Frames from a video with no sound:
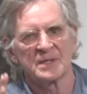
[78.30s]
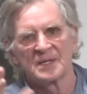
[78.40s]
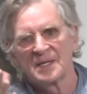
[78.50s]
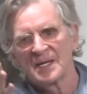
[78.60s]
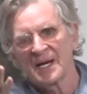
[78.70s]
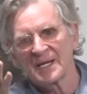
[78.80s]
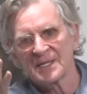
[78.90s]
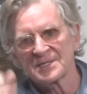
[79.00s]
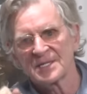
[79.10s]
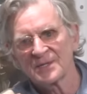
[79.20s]
And I
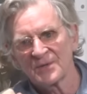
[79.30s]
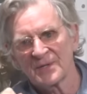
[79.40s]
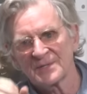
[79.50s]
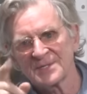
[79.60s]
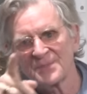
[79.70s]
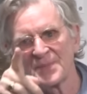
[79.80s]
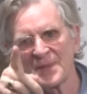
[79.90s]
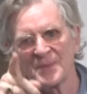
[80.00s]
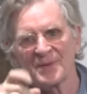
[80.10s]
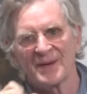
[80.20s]
guess, hello there, some
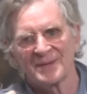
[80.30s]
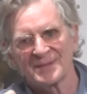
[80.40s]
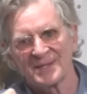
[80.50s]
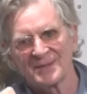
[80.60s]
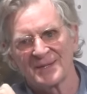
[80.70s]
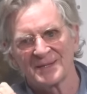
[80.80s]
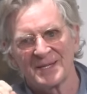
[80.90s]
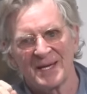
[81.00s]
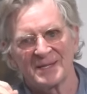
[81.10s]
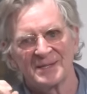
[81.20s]
people are out there
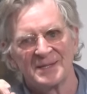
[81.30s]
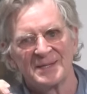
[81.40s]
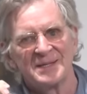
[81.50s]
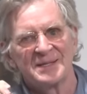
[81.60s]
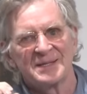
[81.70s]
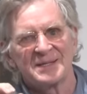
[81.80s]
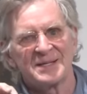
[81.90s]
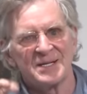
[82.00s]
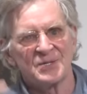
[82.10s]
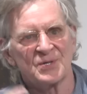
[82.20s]
online,
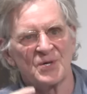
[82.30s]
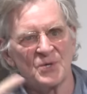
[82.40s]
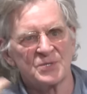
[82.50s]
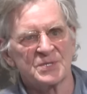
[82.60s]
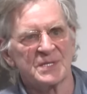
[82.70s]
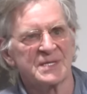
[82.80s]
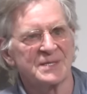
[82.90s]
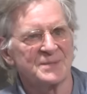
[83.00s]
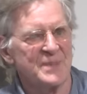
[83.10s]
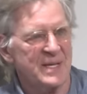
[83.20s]
cozily
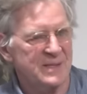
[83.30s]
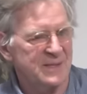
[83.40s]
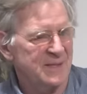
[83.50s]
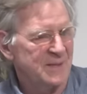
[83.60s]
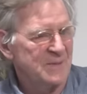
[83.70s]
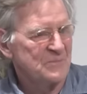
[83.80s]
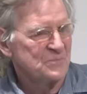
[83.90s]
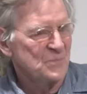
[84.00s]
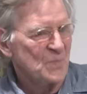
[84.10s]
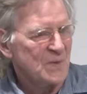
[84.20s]
in bed,
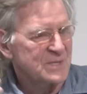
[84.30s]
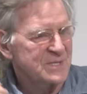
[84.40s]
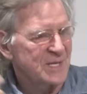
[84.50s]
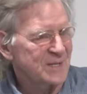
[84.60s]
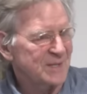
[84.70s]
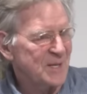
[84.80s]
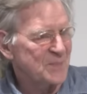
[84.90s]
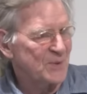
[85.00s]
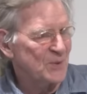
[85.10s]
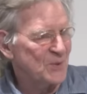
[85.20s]
snuggled
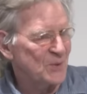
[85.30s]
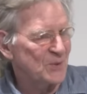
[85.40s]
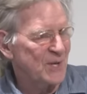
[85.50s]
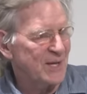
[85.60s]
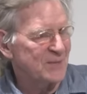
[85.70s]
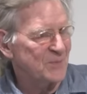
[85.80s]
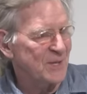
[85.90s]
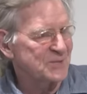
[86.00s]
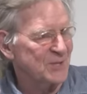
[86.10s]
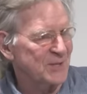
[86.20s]
up on a cold night,
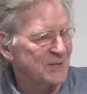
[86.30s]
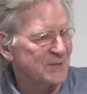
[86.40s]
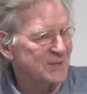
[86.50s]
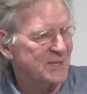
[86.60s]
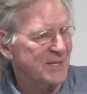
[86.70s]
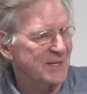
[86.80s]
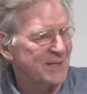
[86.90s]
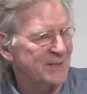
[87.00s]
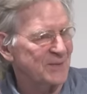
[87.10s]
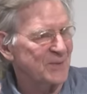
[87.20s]
watching on the
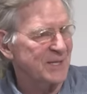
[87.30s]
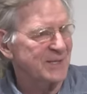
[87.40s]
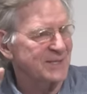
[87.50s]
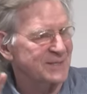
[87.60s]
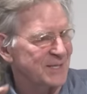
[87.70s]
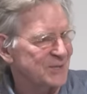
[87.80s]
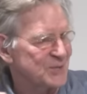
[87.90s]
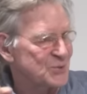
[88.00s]
thing, and the great thing is they can